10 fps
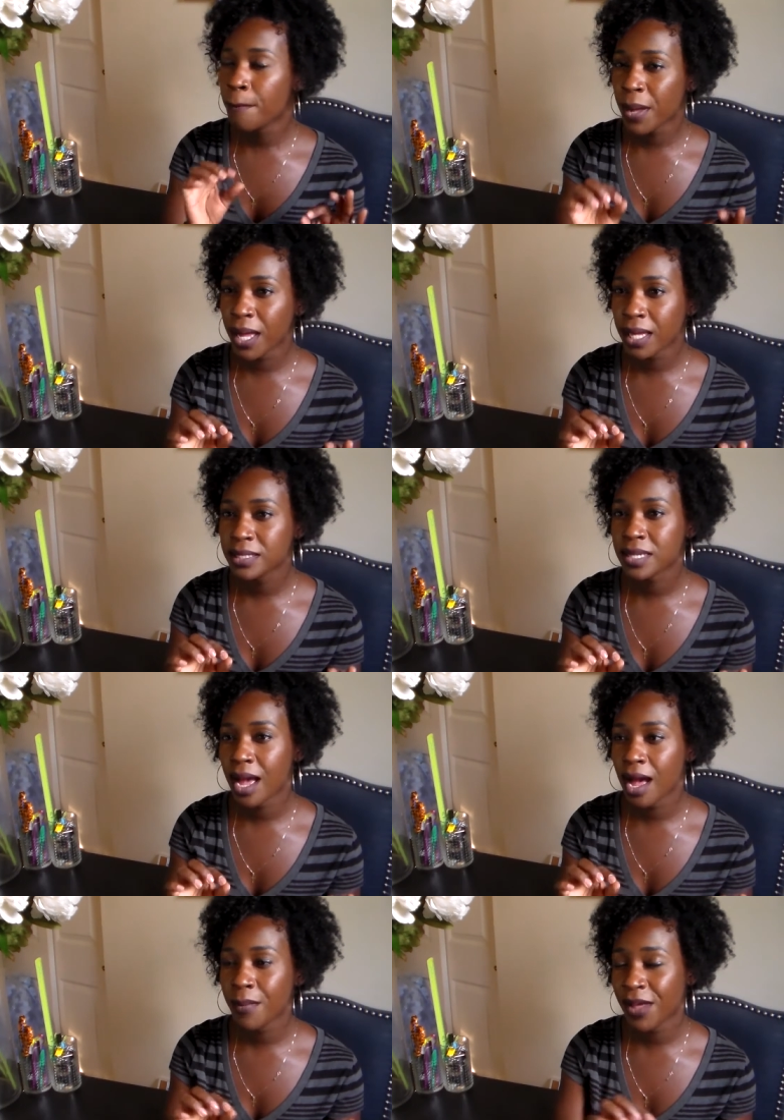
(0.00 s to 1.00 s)
But
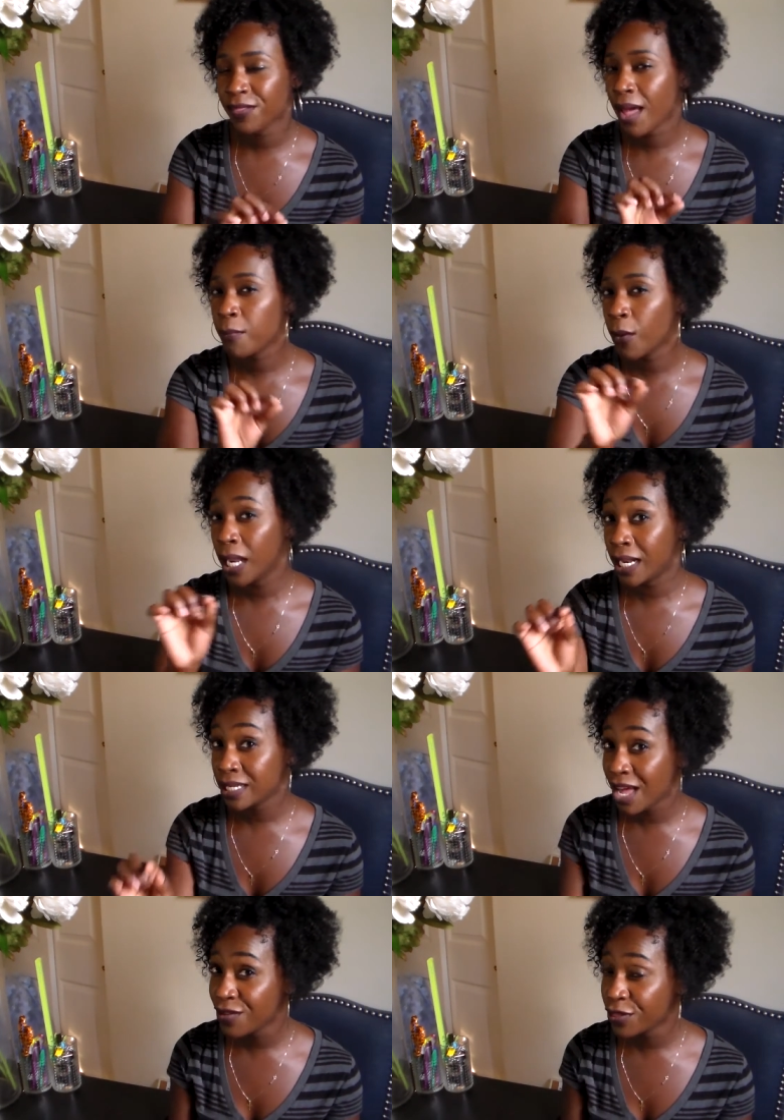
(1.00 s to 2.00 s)
um, at that point at
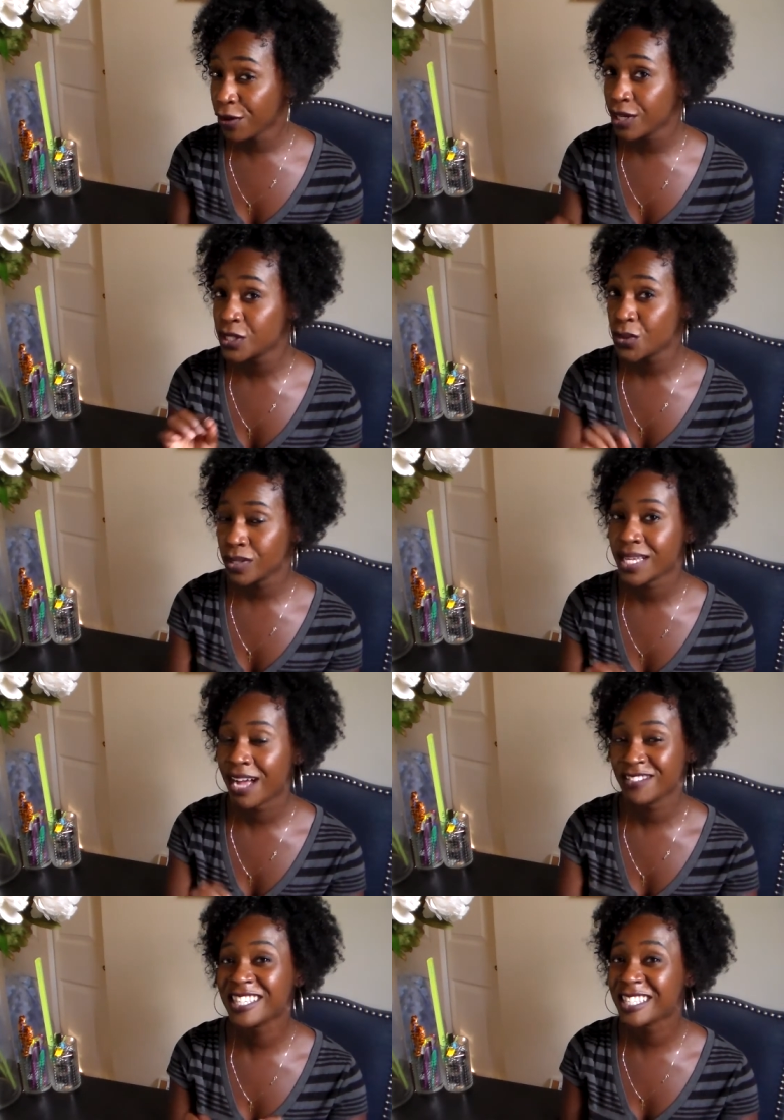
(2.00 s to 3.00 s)
11.30, students
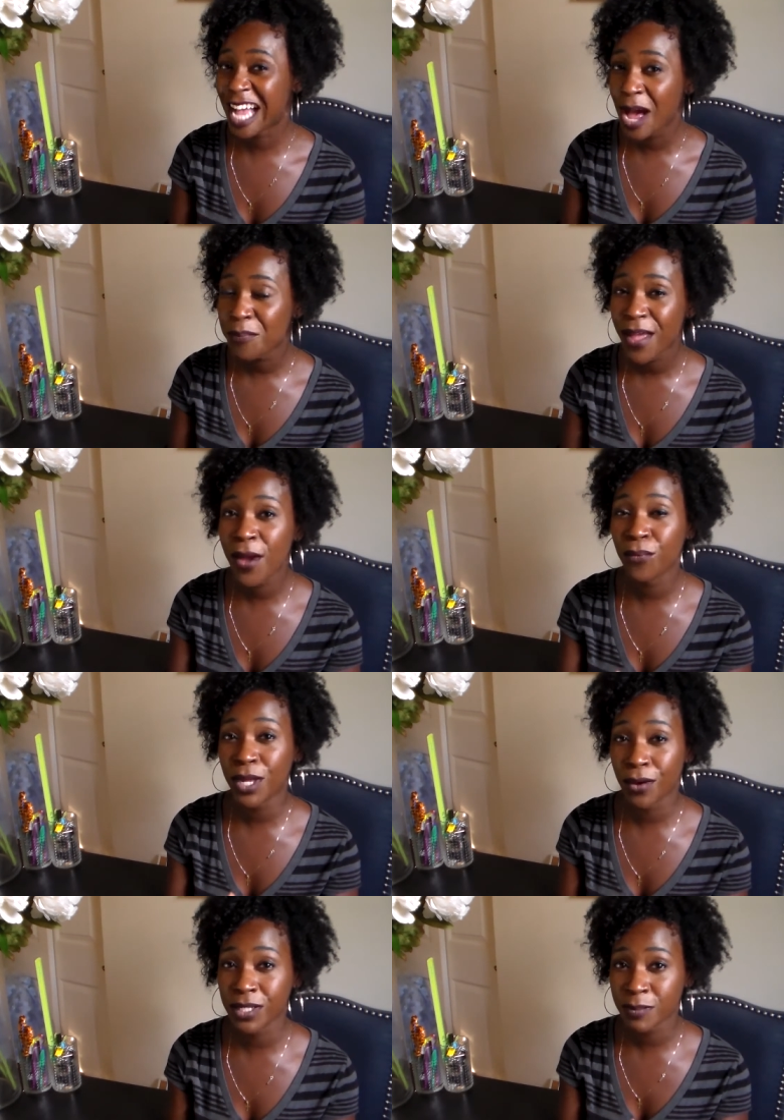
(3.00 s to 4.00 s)
have to stop and
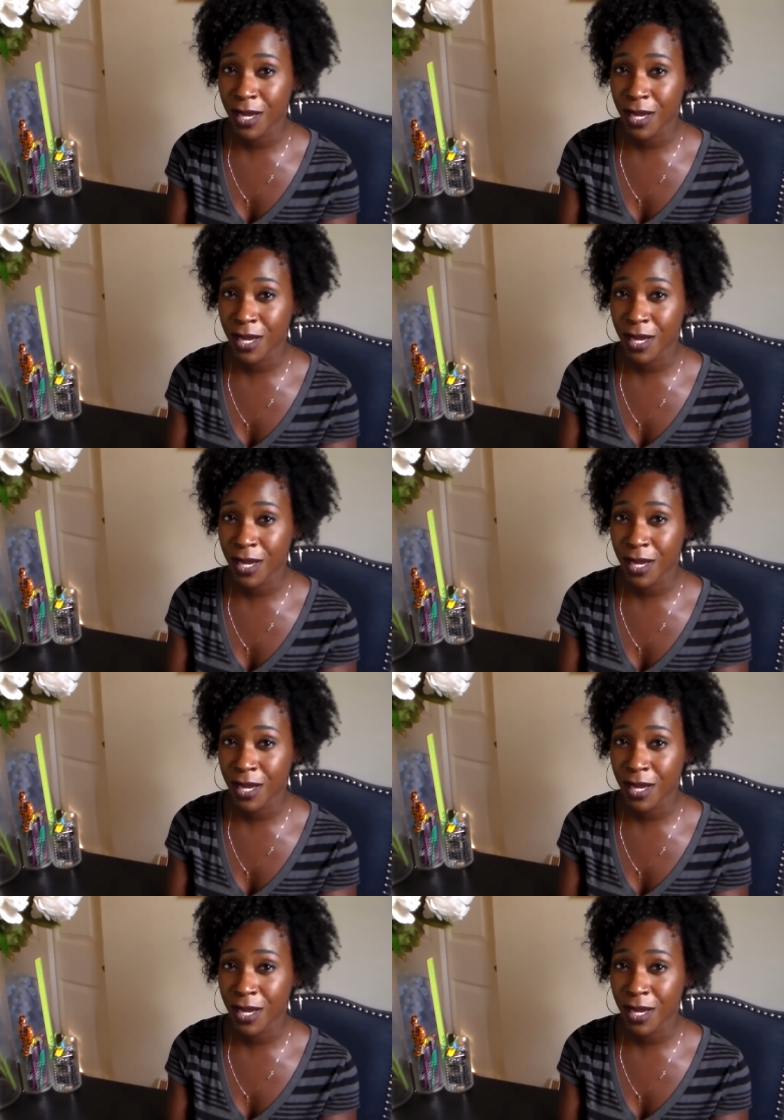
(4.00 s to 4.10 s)
we go to